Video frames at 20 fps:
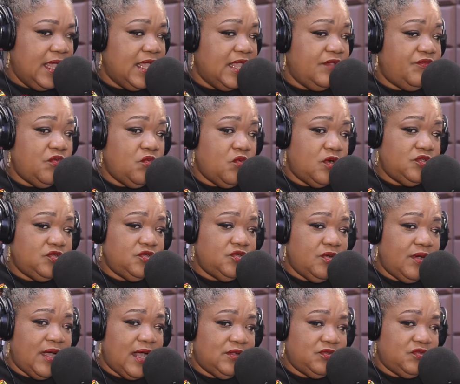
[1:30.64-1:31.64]
If you want to
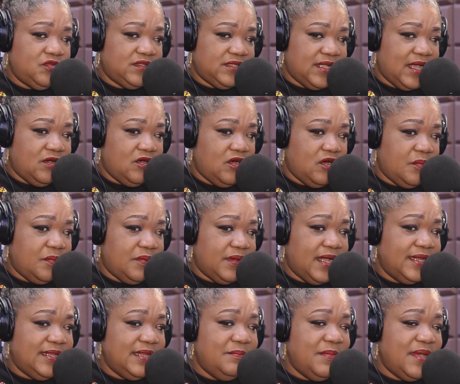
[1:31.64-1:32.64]
know how to stack up
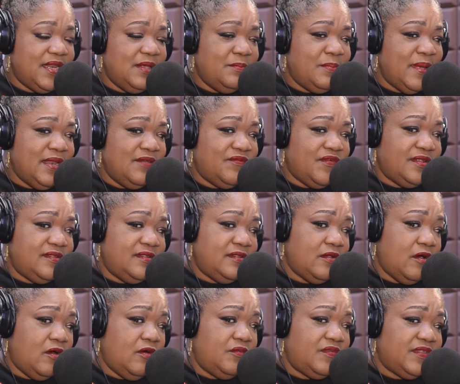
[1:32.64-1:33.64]
and the many
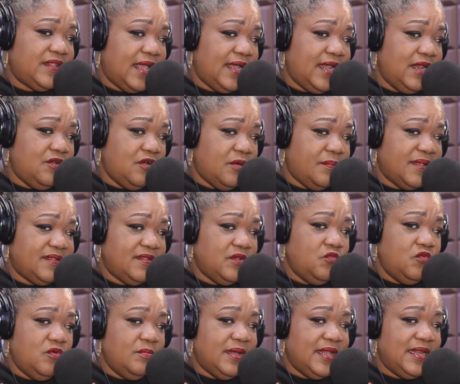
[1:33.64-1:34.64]
benefits of stacking up as
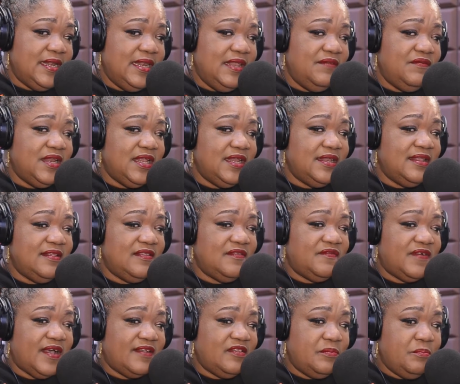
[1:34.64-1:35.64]
a woman living in this
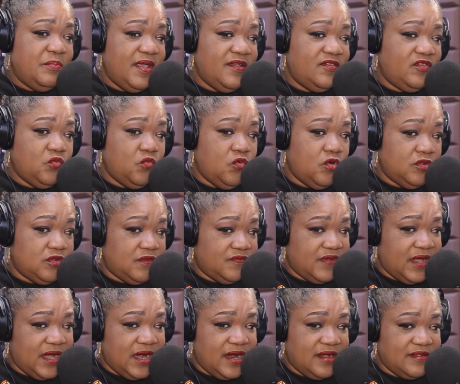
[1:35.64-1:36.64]
fast-paced world
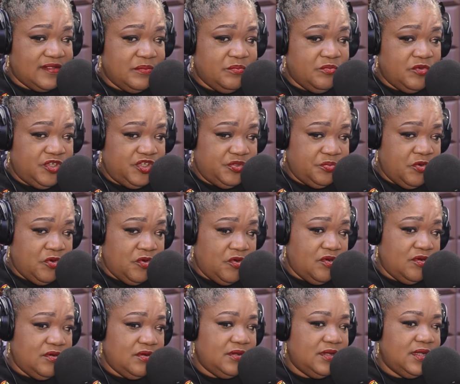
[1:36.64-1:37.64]
of ours and much
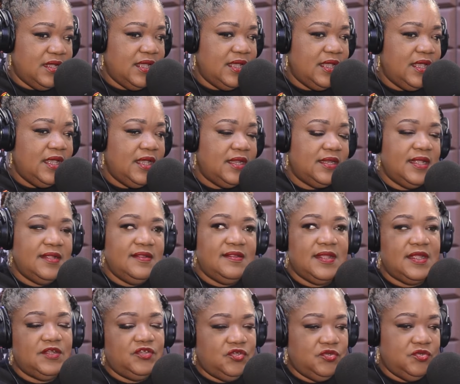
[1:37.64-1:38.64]
more, then
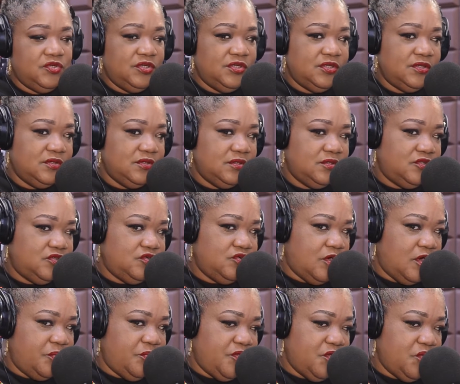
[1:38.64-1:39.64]
stay tuned to
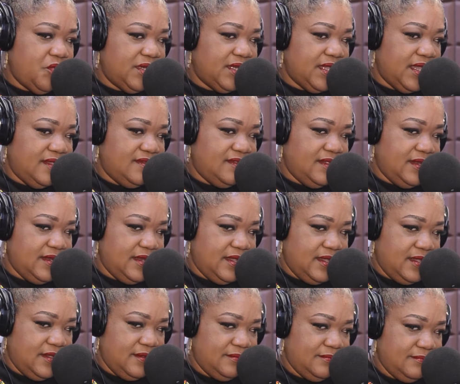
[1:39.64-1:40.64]
Up You with
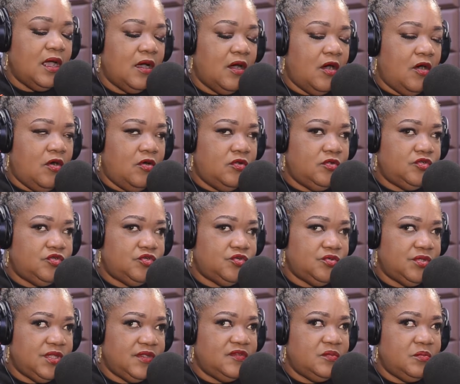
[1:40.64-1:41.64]
Ezinne all
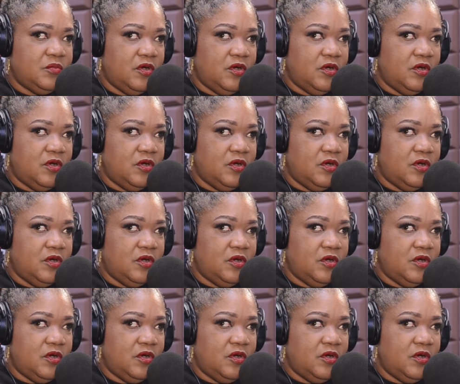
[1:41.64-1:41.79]
through this